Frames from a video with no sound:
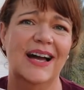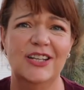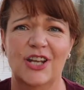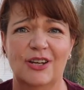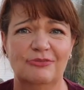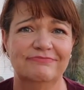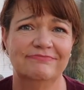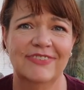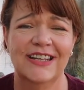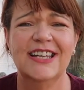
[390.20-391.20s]
I know.
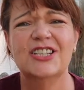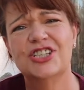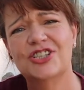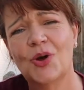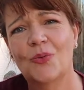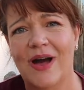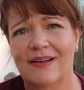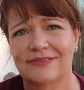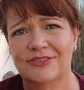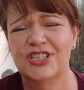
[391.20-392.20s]
She's not
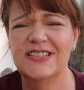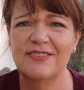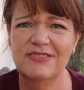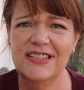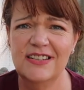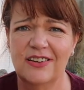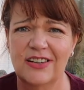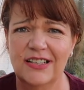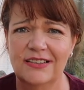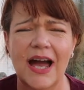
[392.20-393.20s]
well. She's
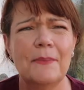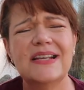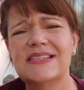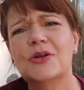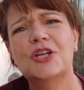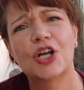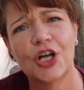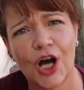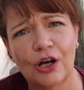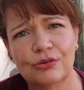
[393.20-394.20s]
79. I mean, it's only a
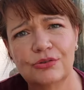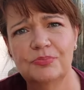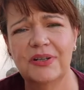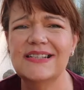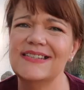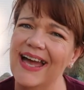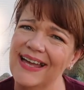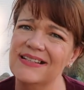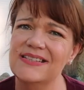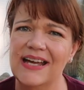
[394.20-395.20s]
cold, but it's
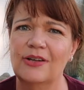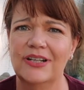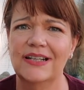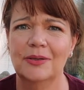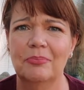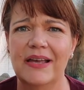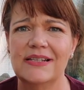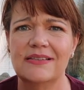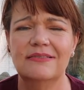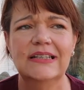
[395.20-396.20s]
getting her down a little
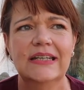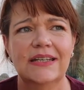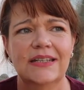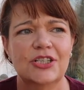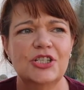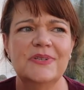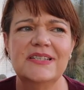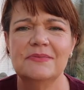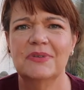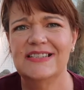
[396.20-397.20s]
bit. And she
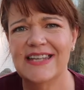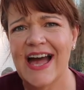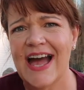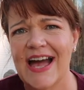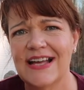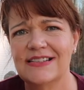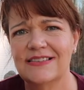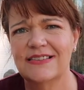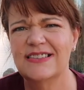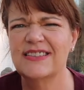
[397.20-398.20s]
misses my dad.
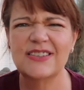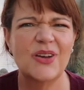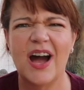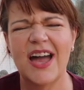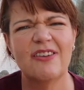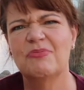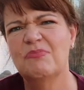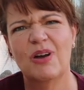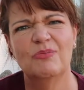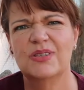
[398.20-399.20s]
And so I have my
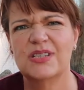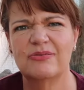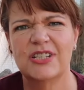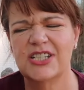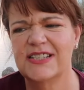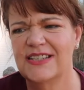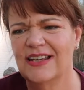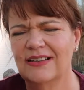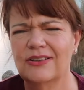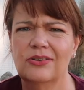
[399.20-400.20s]
moments where I just
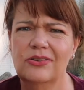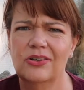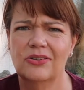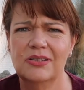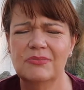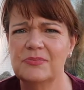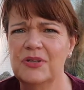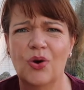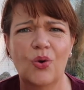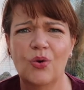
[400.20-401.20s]
think, oh, God, it must
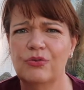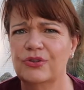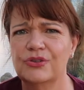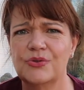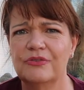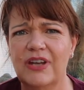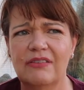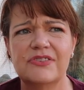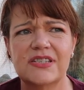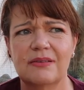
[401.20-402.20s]
be awful to have
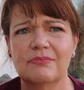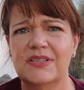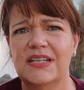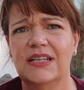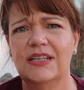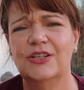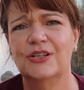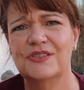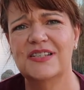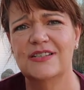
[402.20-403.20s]
loved somebody, you
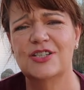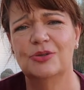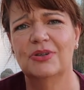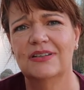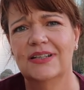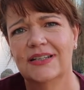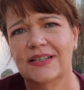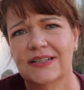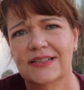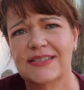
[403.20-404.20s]
know, since you were
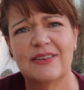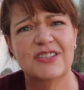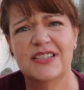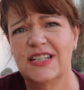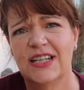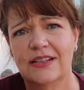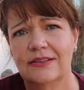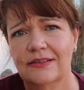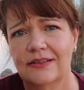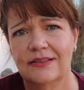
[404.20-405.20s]
17
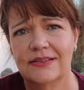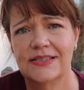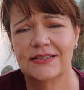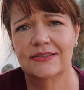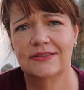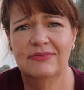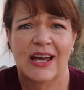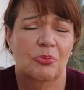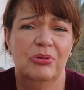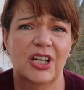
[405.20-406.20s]
and to
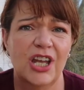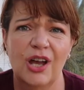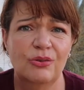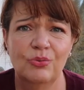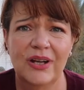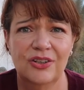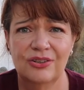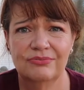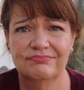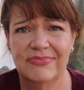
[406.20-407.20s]
now be alone when
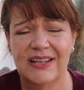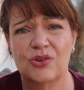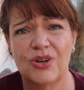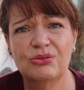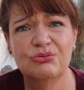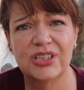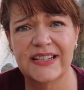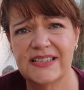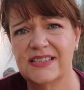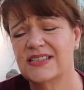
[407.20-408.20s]
you're at your
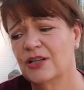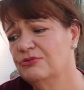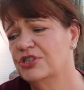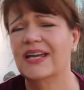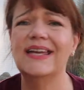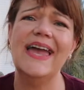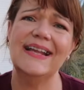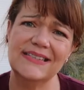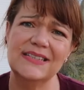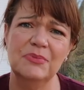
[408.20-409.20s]
oldest. So it
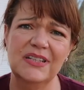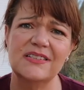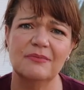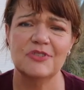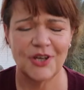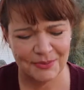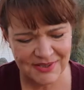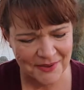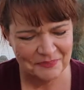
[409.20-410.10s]
gets to me sometimes.